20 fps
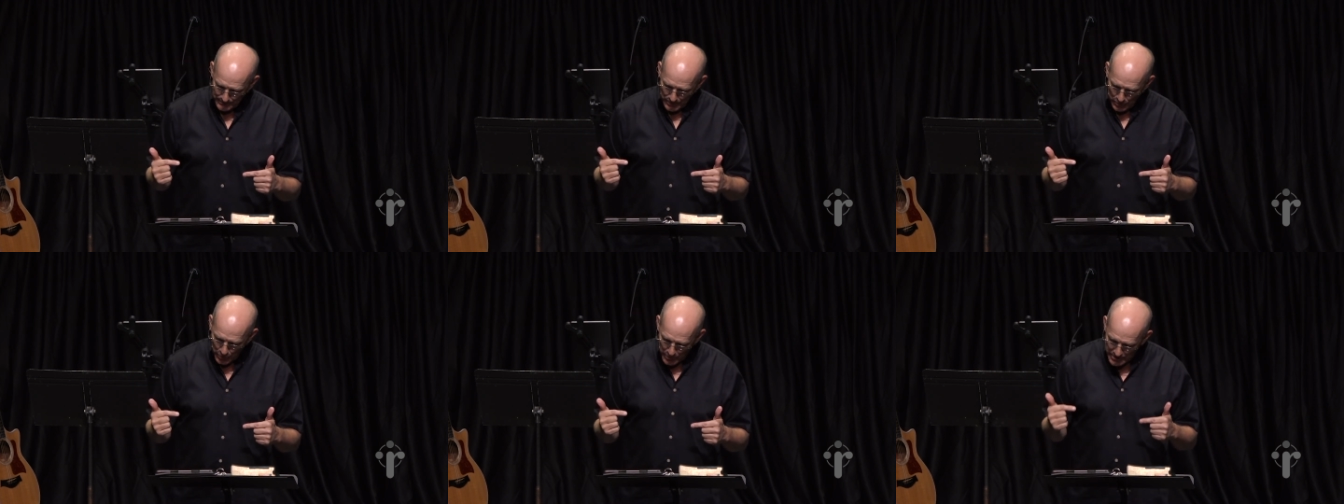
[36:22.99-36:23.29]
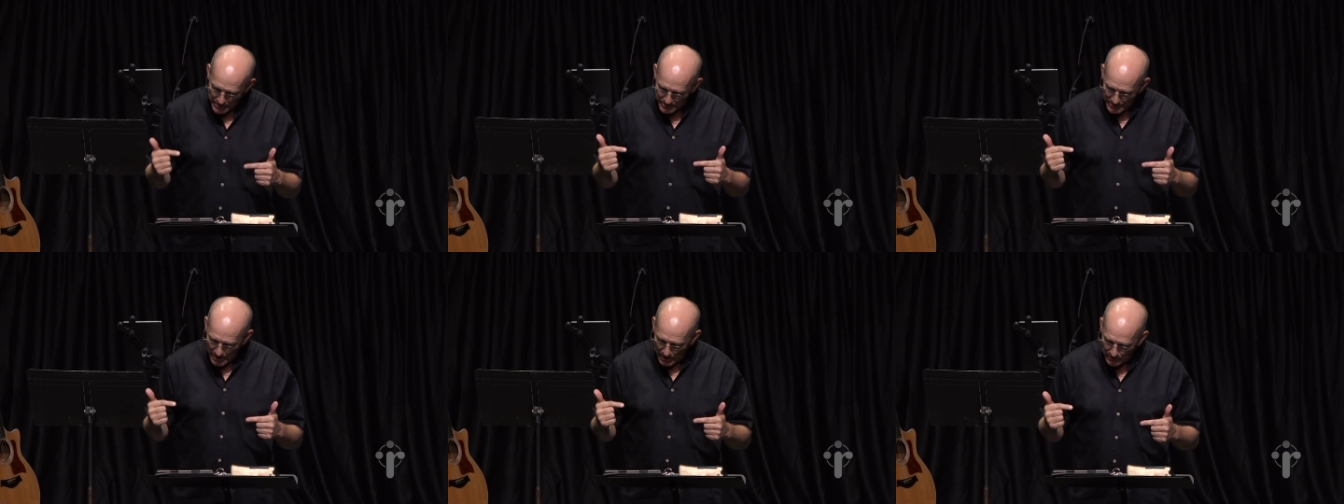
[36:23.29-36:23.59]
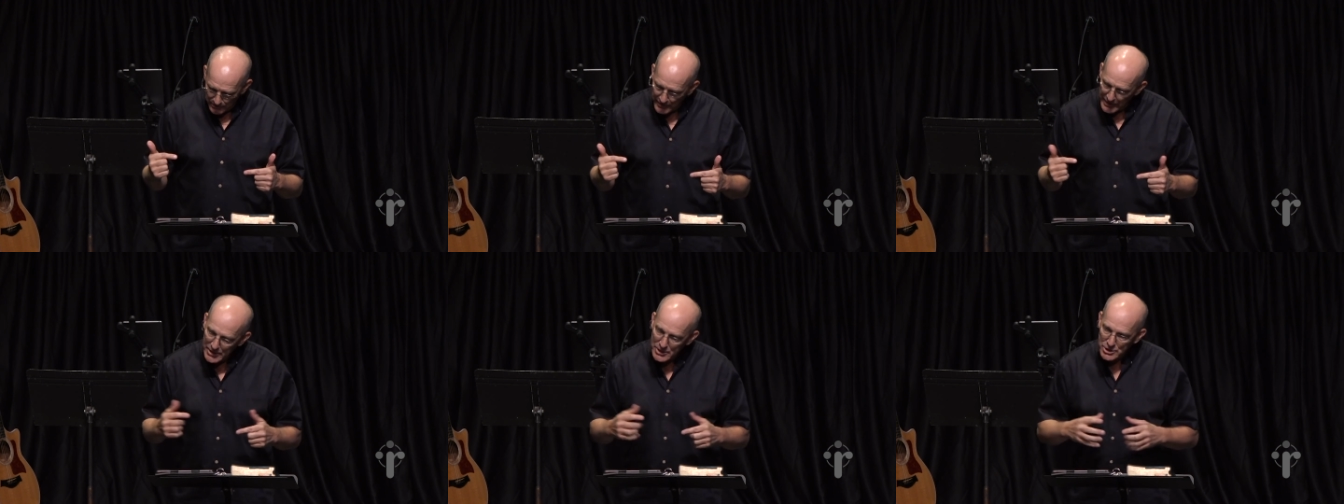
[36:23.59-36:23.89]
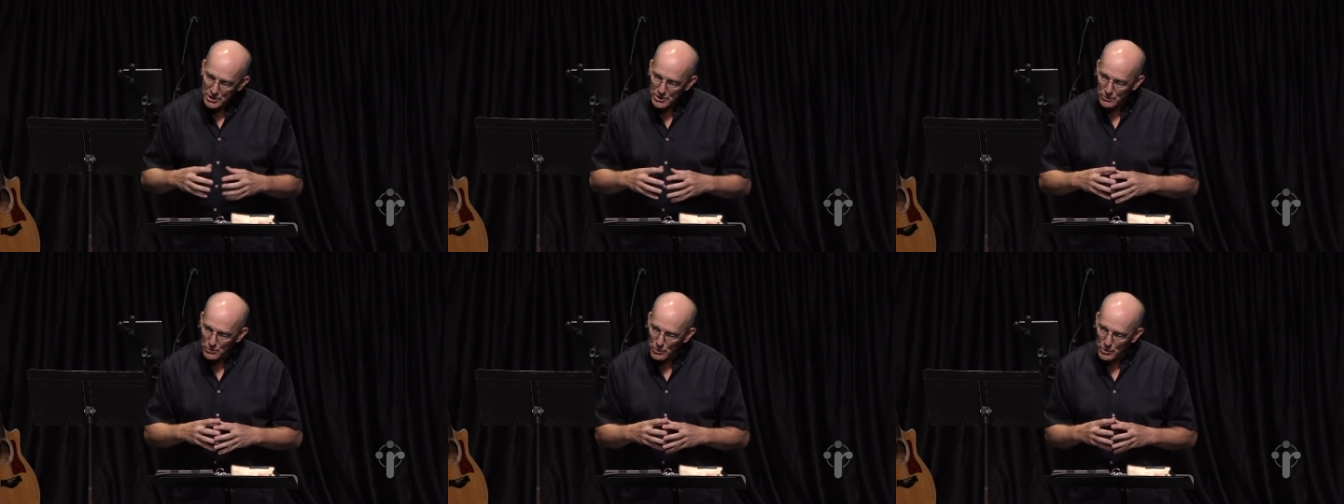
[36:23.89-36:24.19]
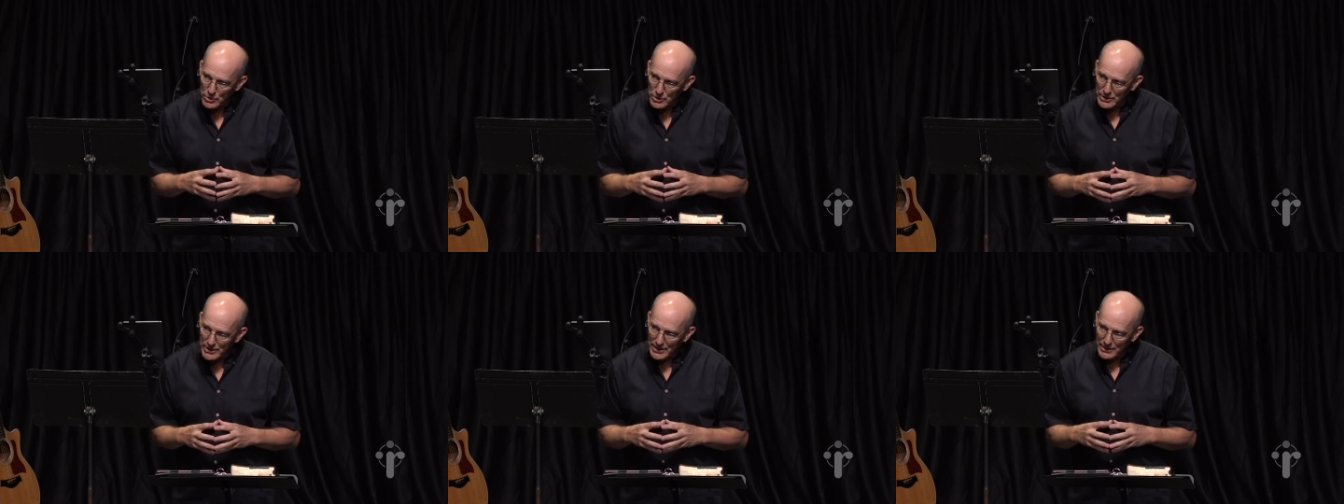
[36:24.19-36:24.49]
with a salvation
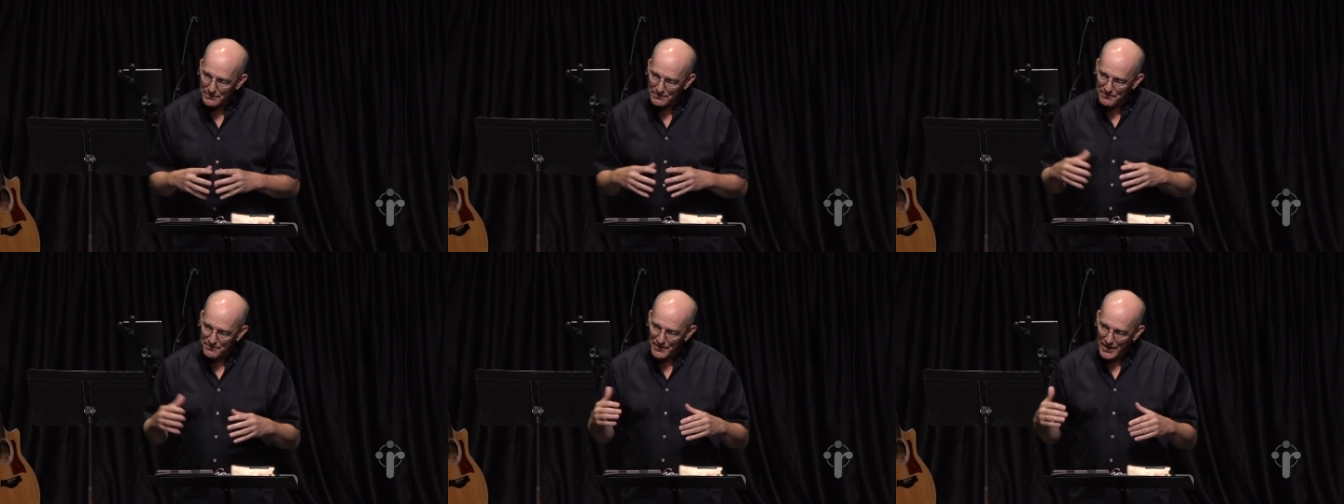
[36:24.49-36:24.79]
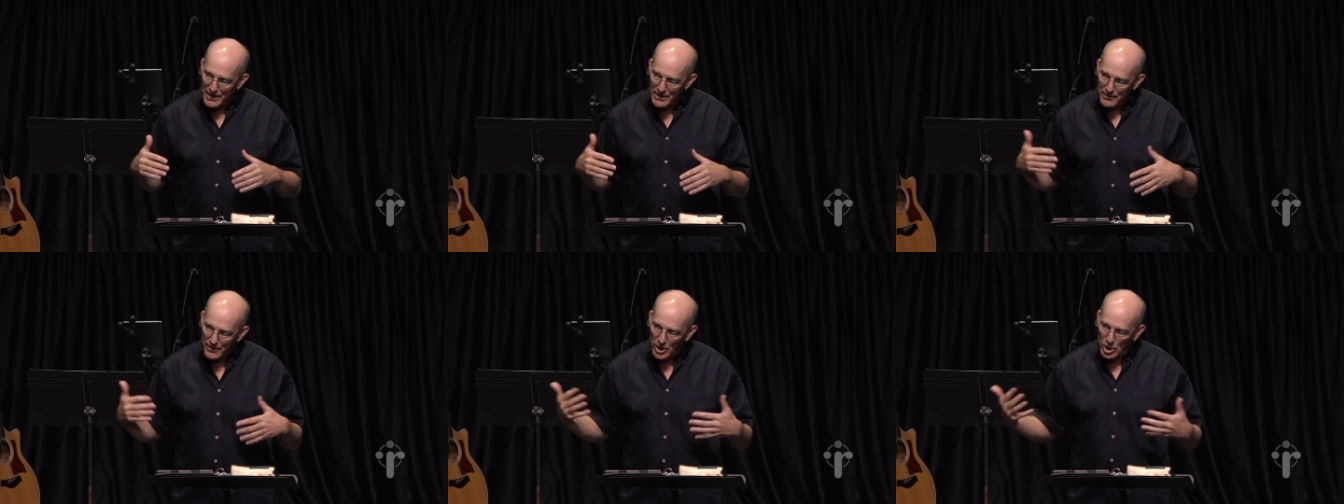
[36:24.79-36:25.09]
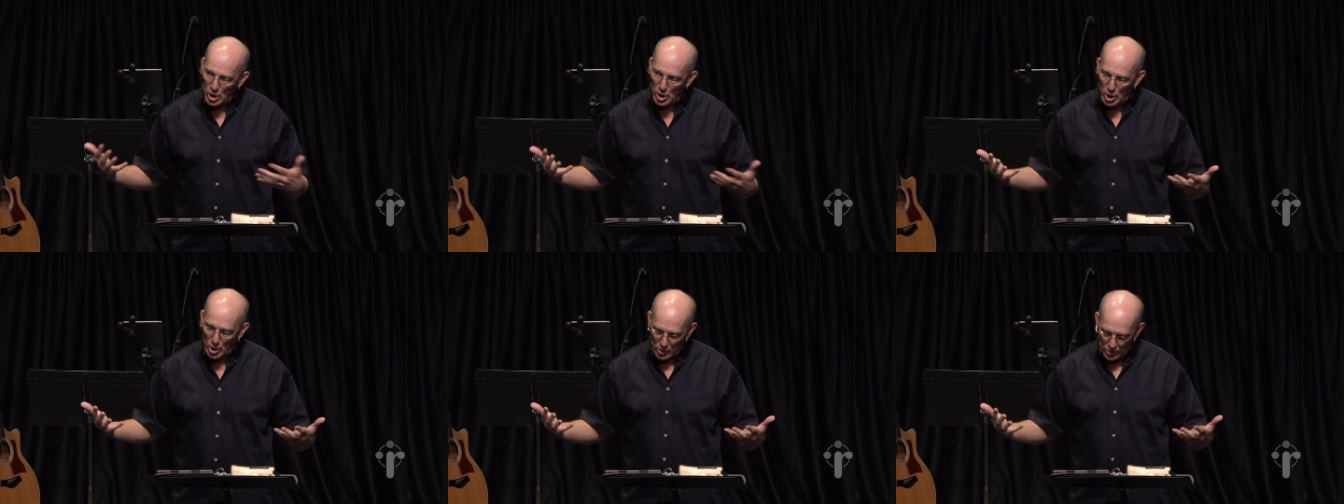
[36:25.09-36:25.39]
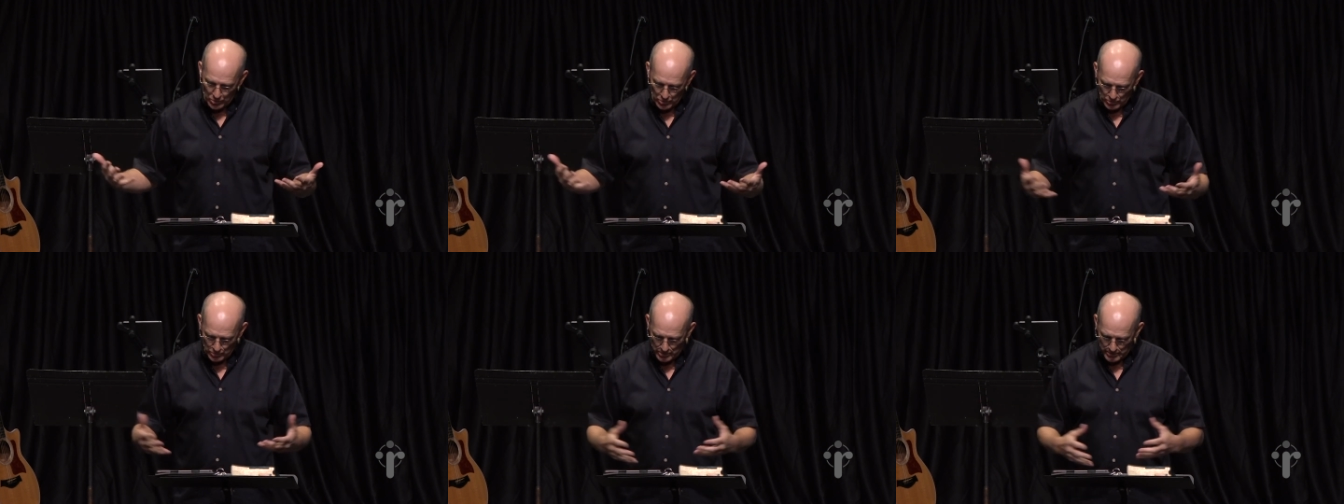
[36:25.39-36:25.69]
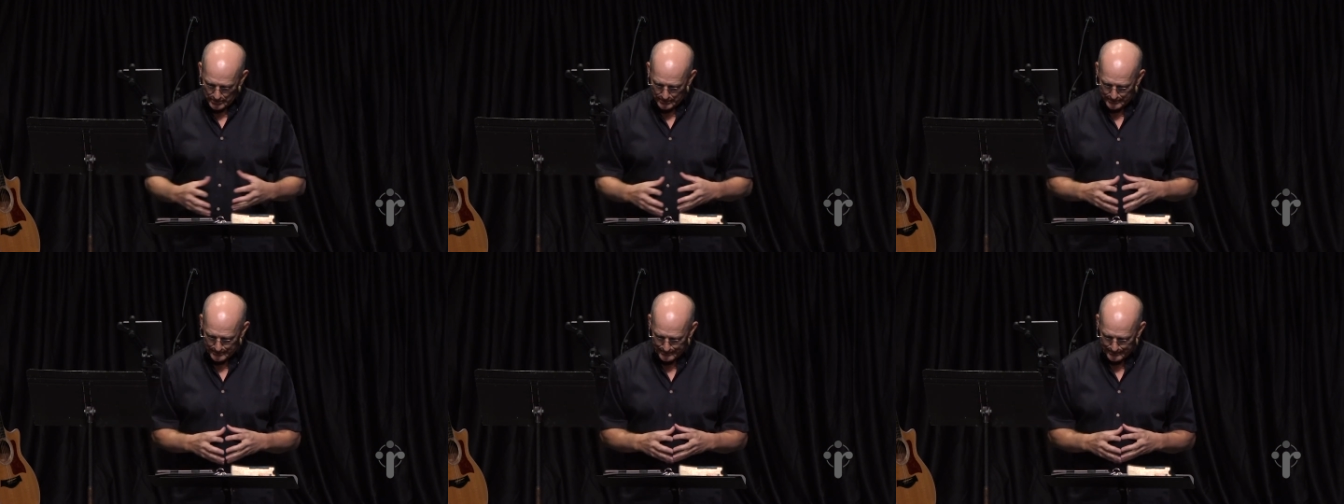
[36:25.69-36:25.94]
rooted in faith alone?